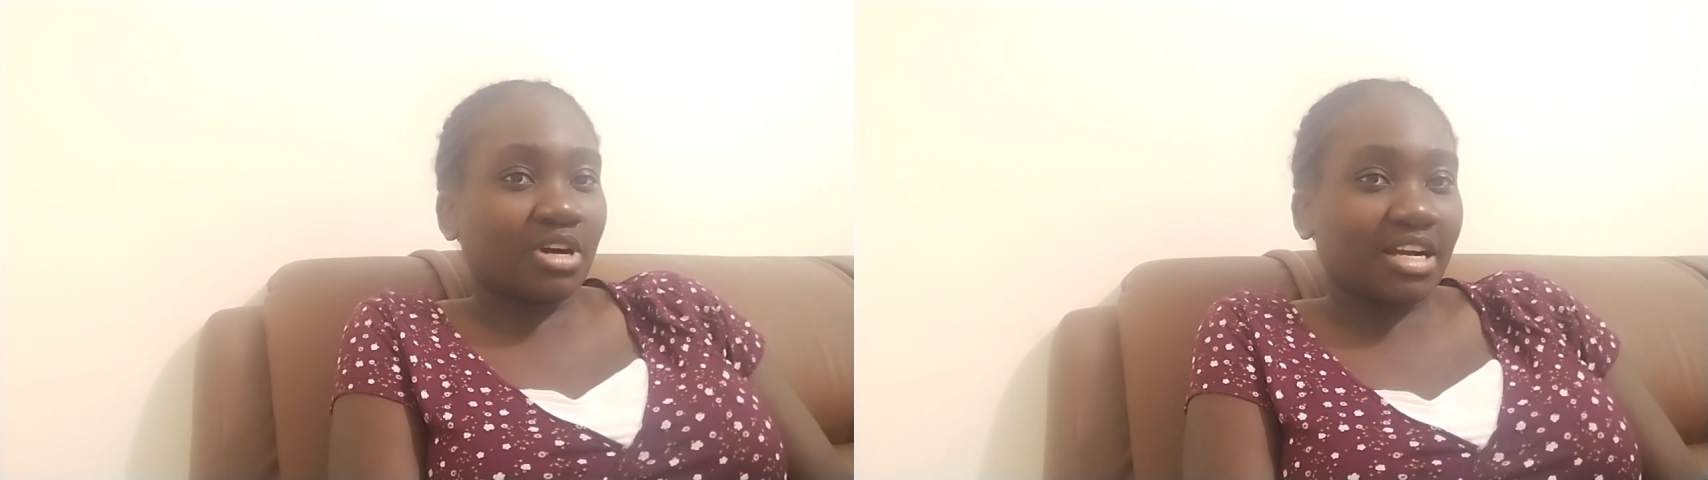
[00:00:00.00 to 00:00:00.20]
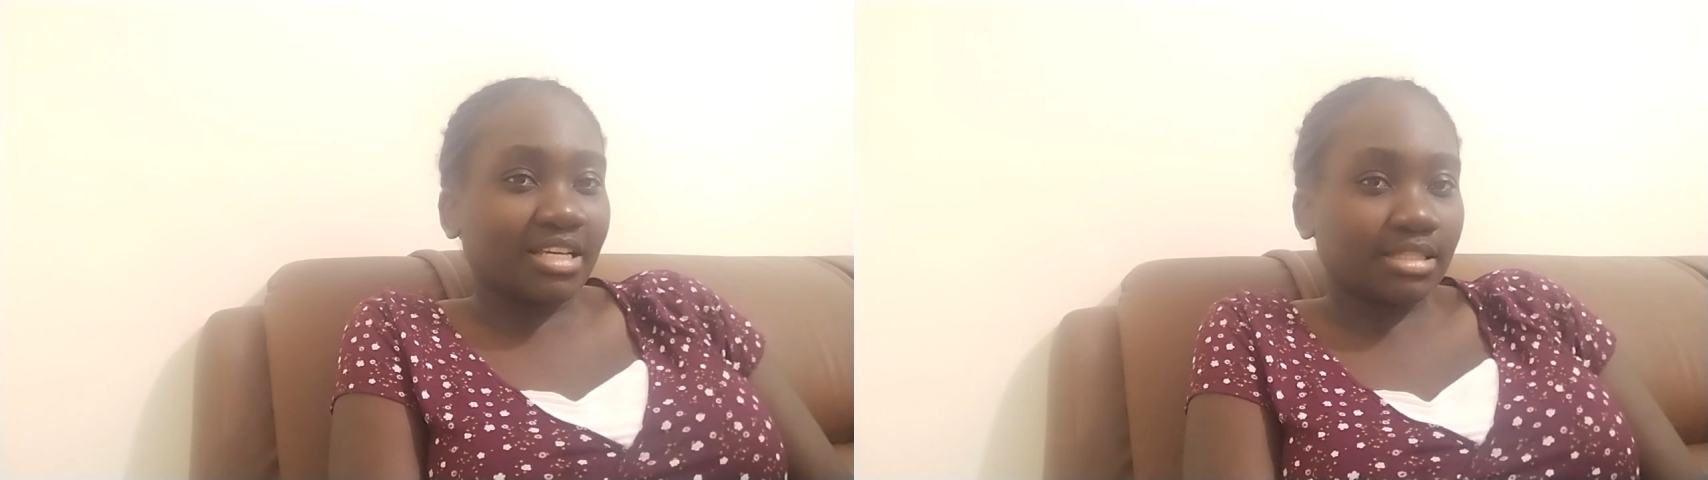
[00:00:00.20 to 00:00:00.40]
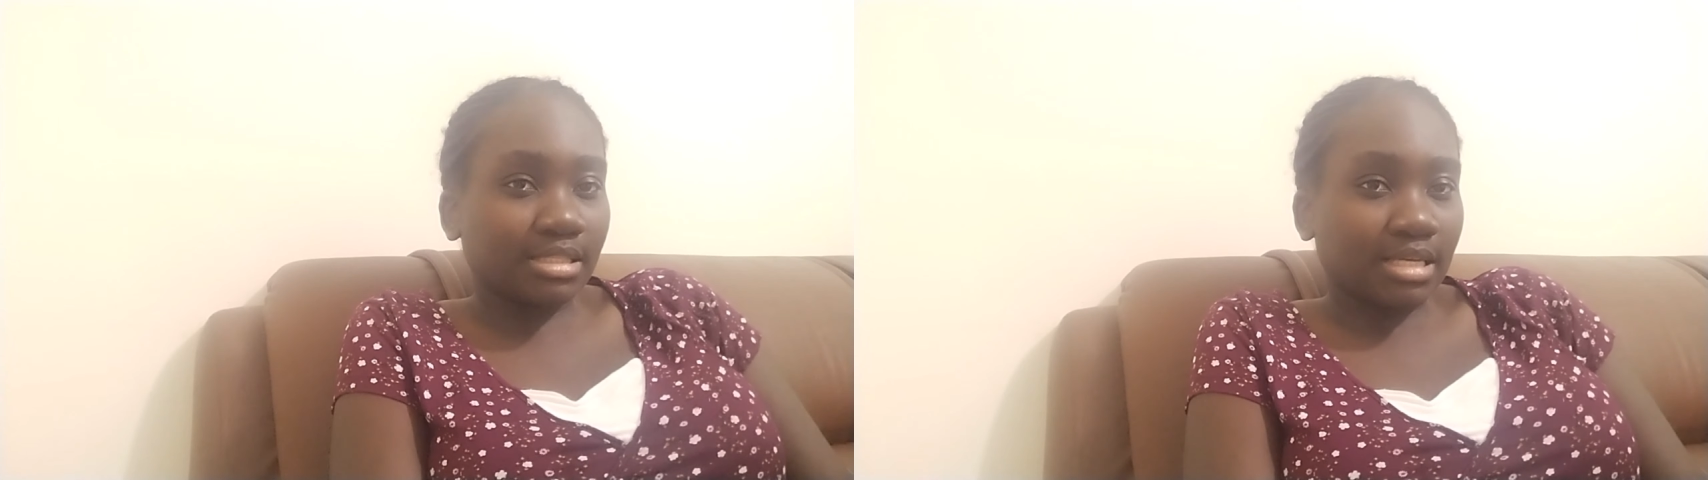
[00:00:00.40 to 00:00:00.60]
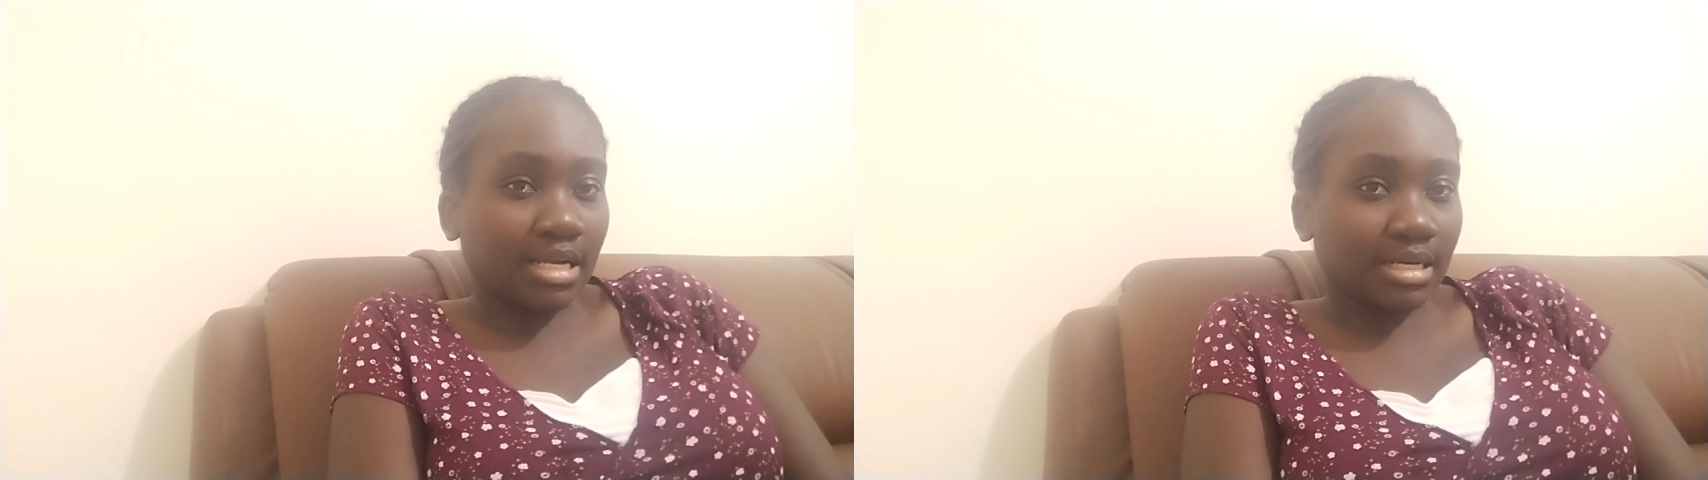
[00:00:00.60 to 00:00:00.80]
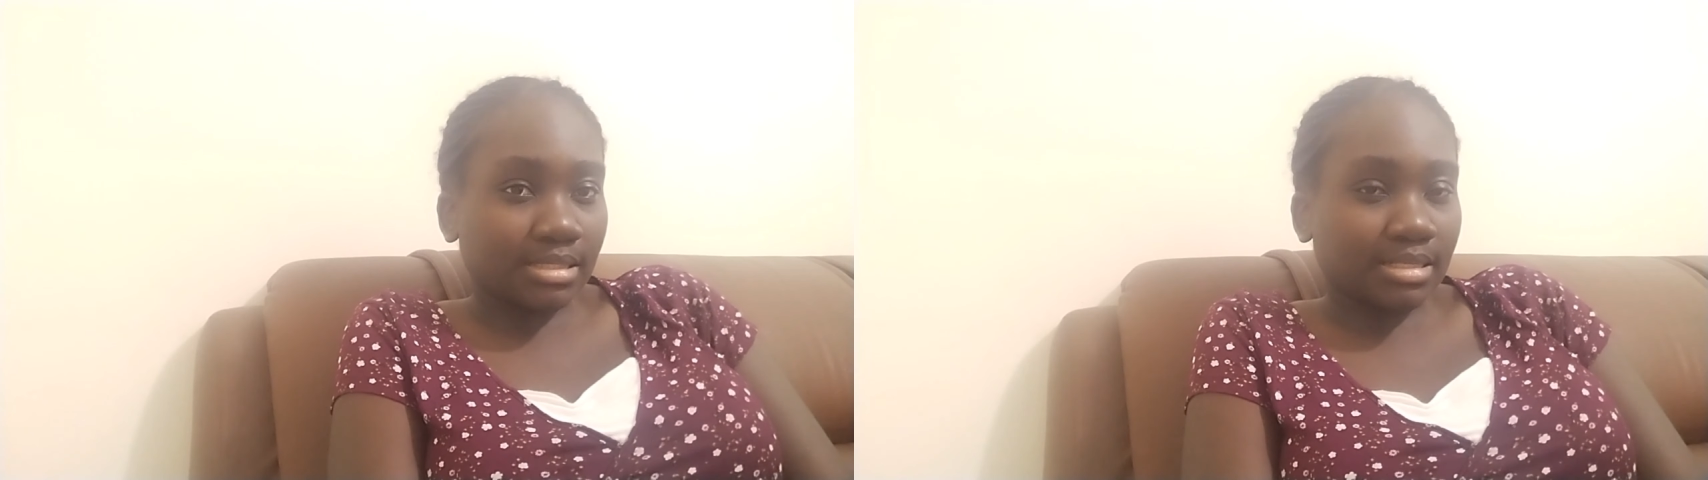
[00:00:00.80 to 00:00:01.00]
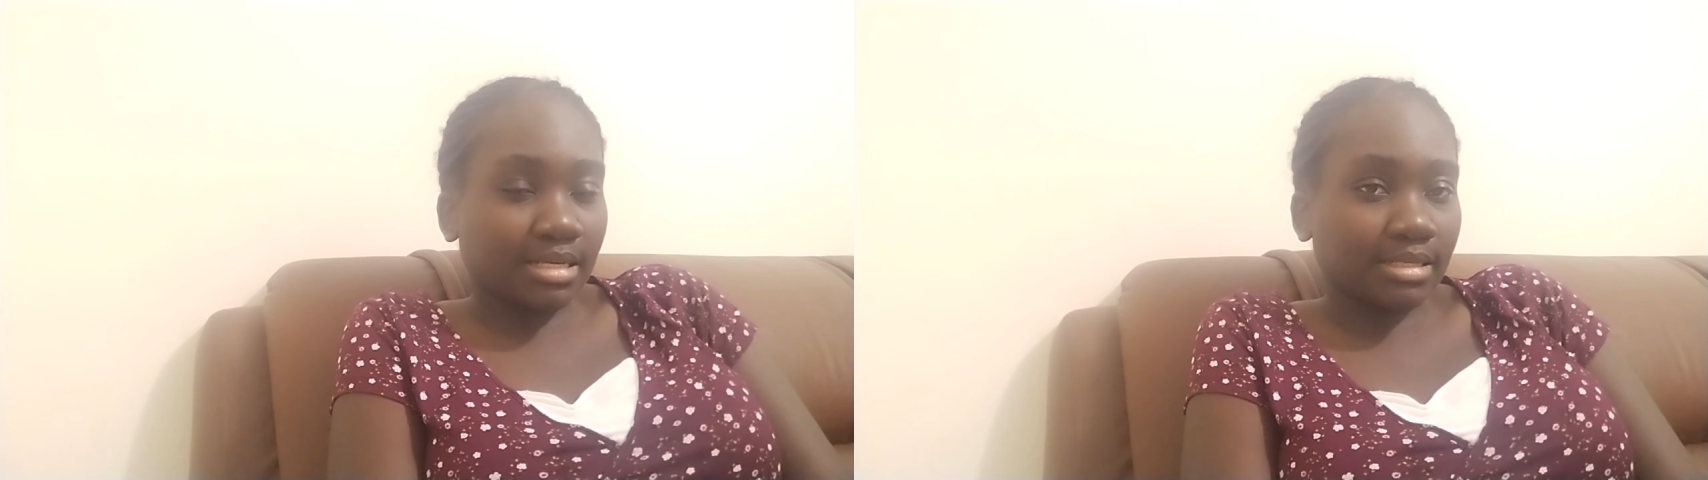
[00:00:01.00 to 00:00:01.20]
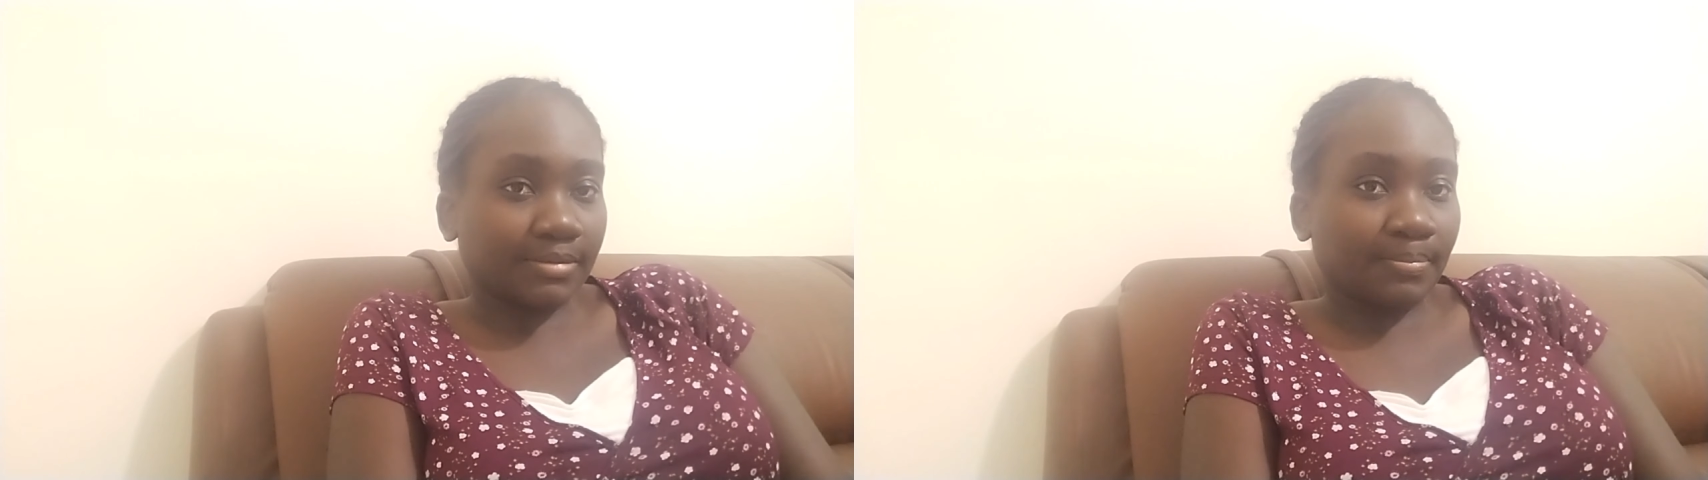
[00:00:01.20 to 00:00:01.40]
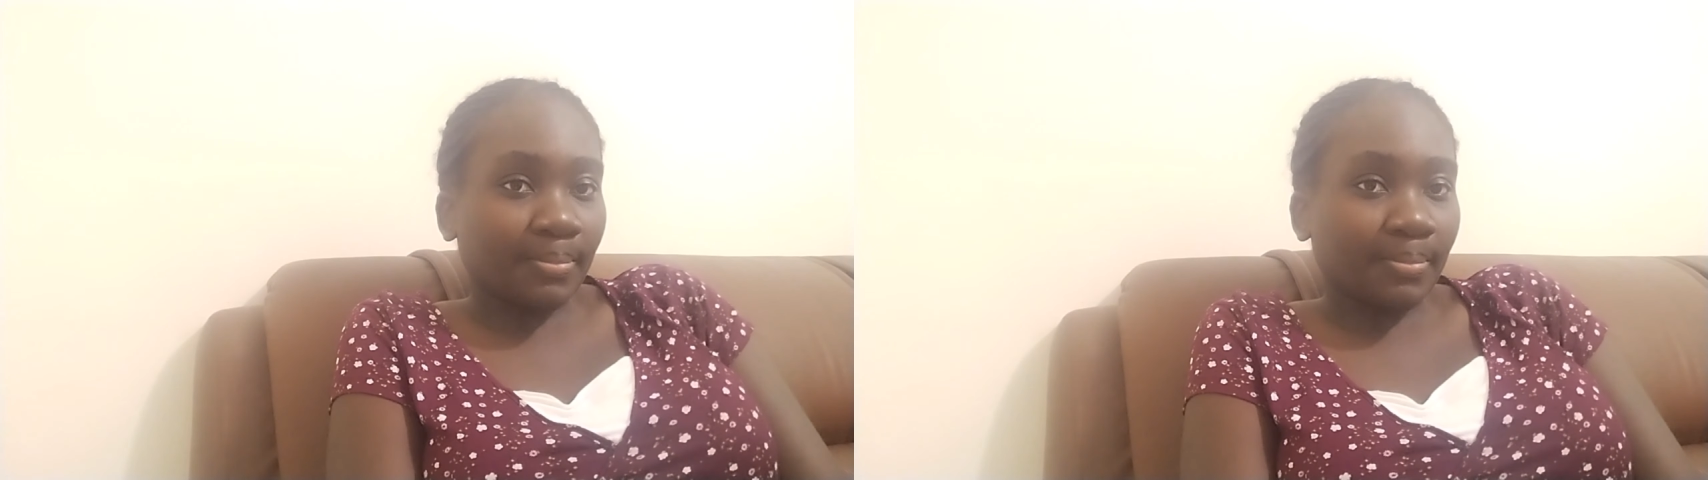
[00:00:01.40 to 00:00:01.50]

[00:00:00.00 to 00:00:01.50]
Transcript: easy understanding.